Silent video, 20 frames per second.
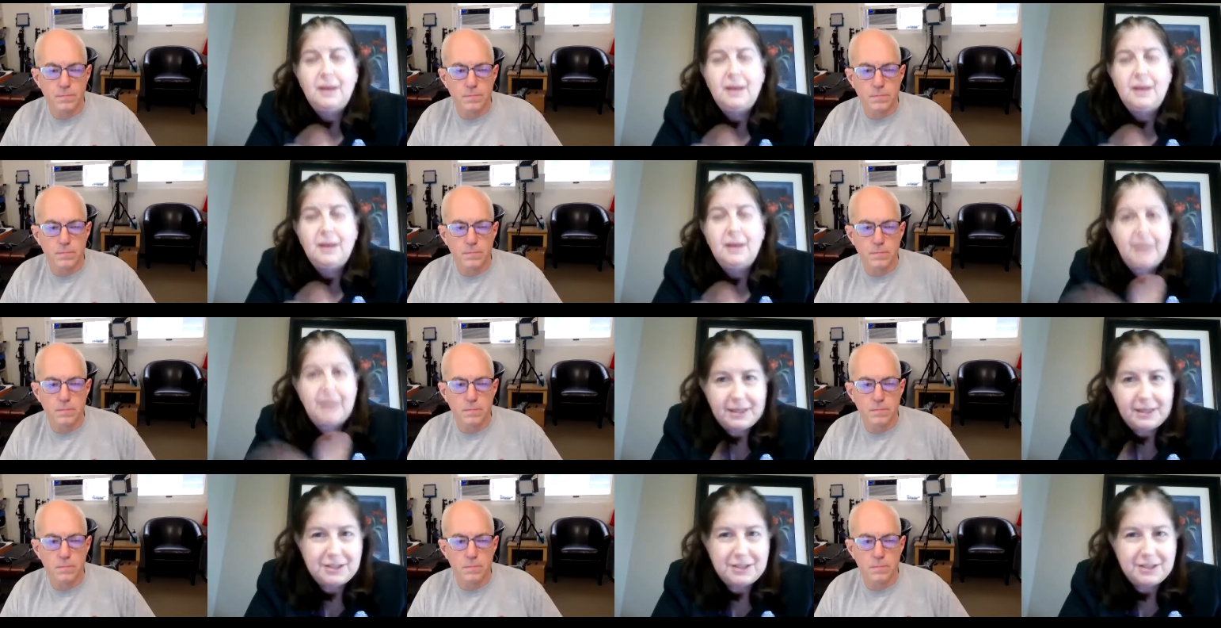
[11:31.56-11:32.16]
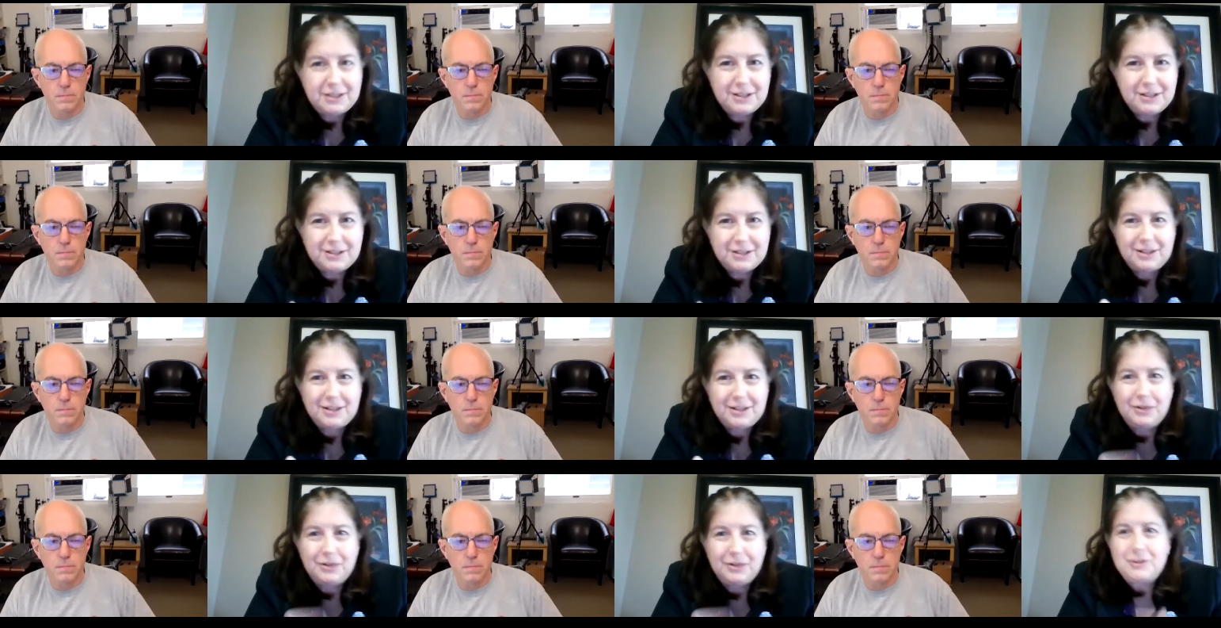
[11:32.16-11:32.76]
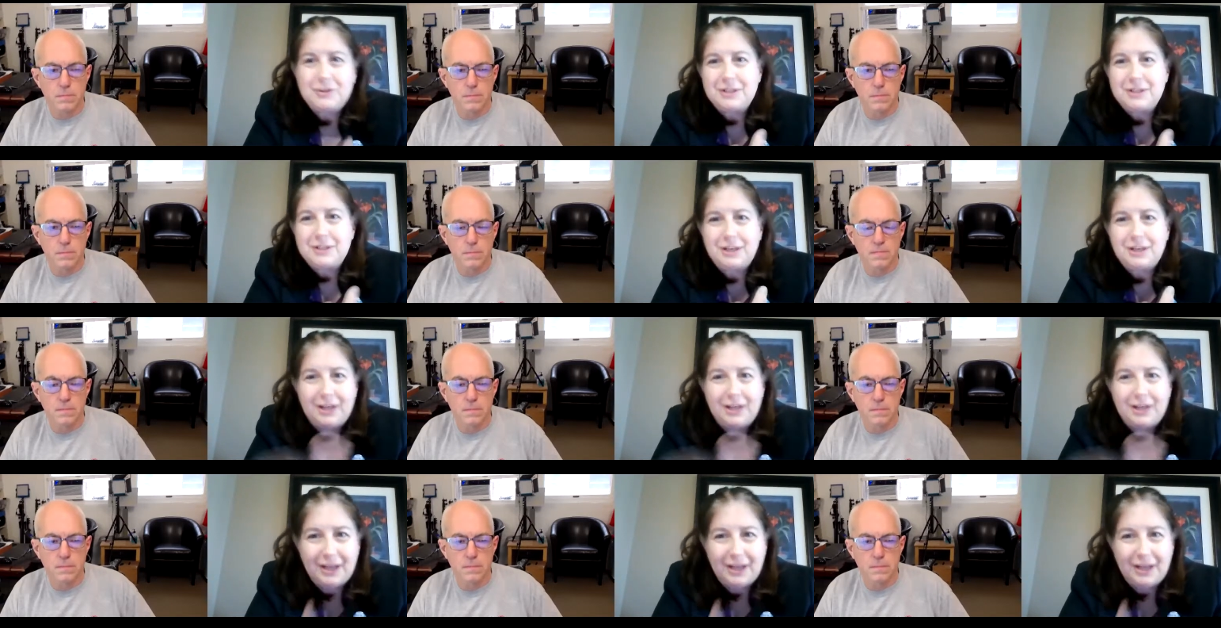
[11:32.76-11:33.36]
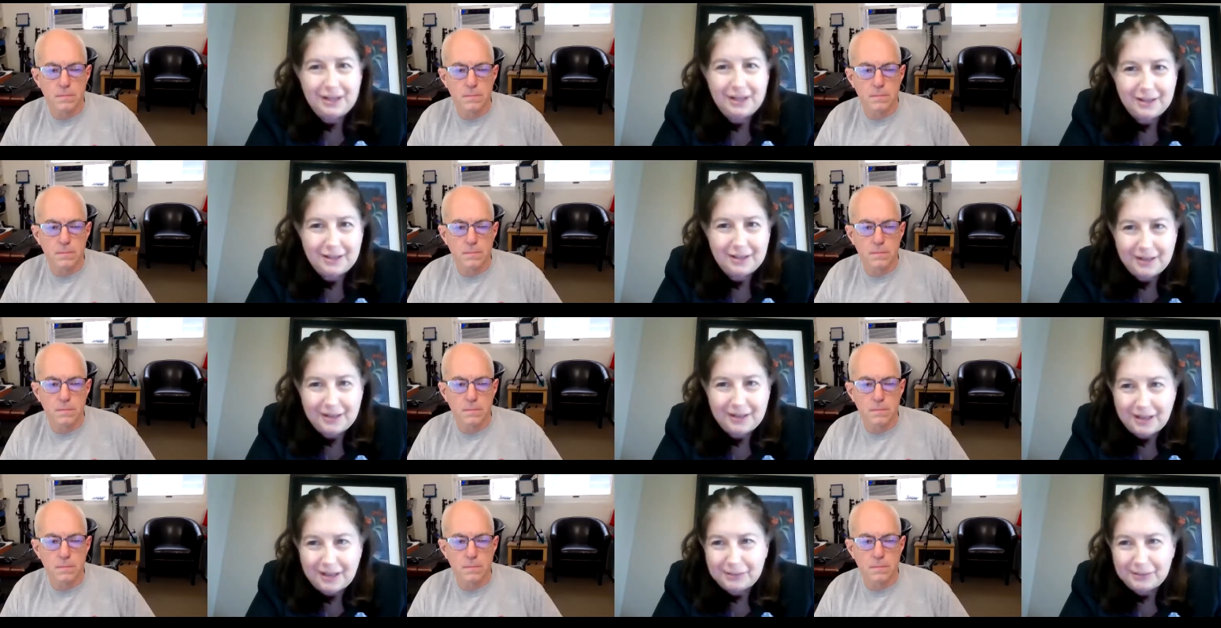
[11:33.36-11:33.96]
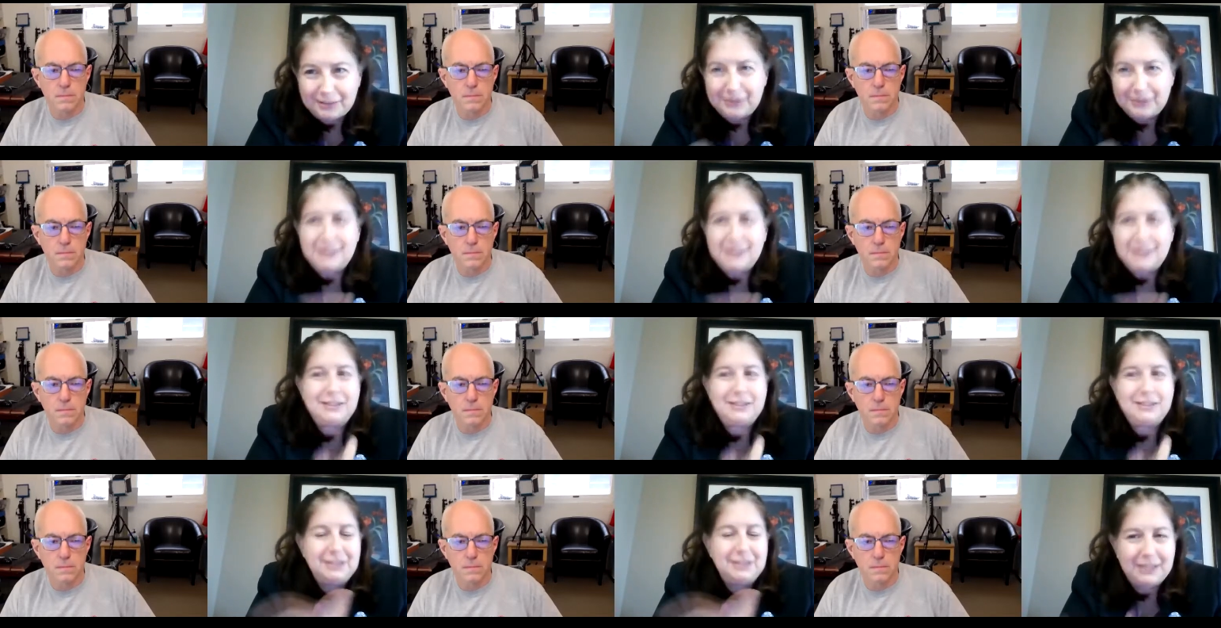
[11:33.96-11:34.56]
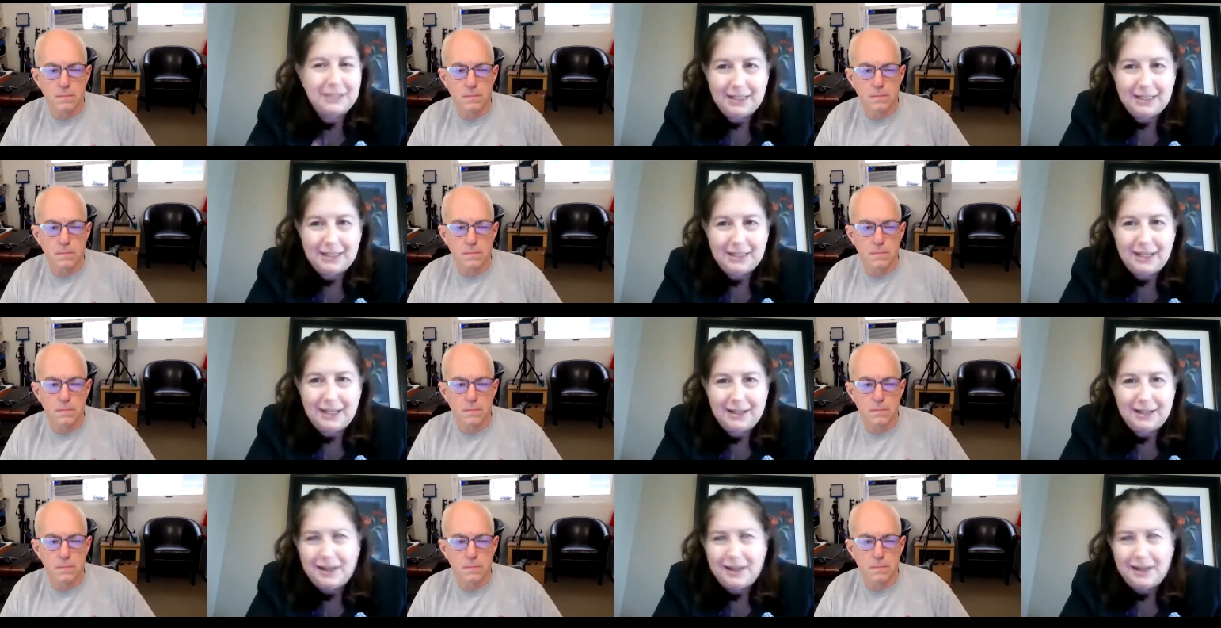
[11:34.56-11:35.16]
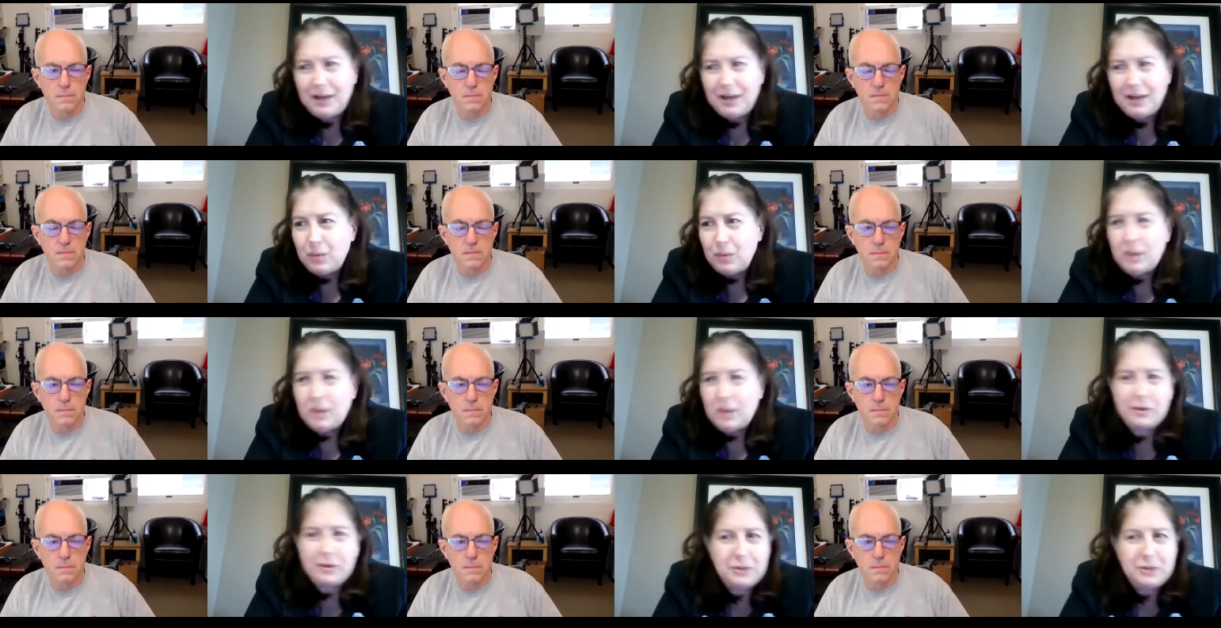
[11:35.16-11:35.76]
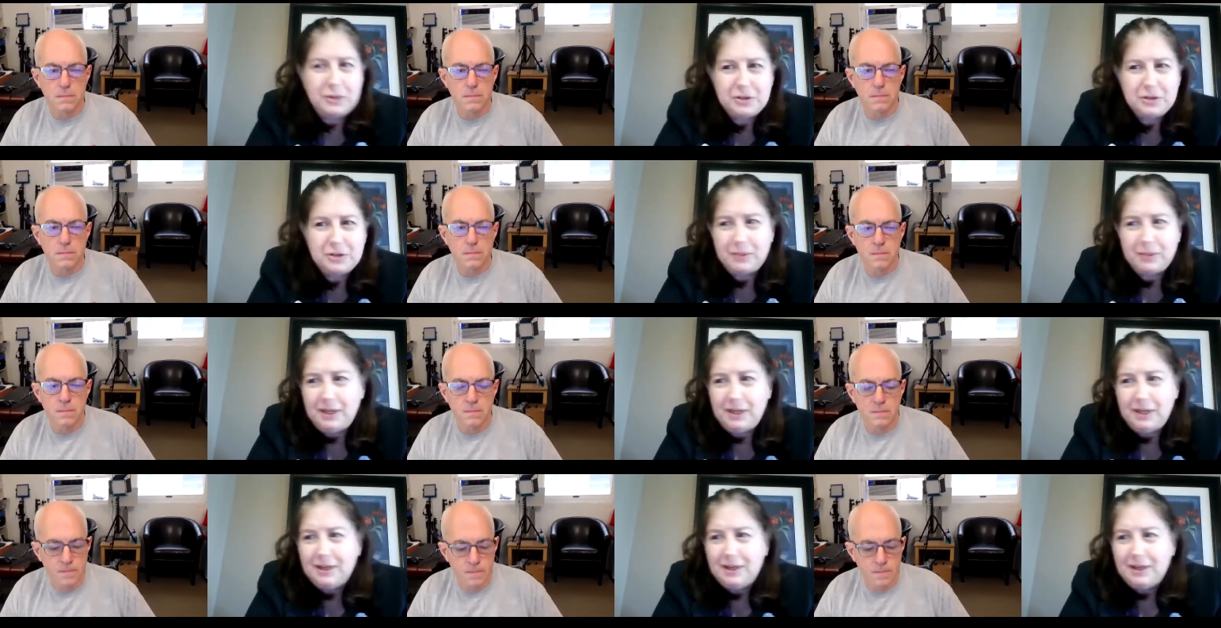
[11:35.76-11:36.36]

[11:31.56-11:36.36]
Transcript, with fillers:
Speaker 1: cases increasing and, and hospitalizations and, and whether we should be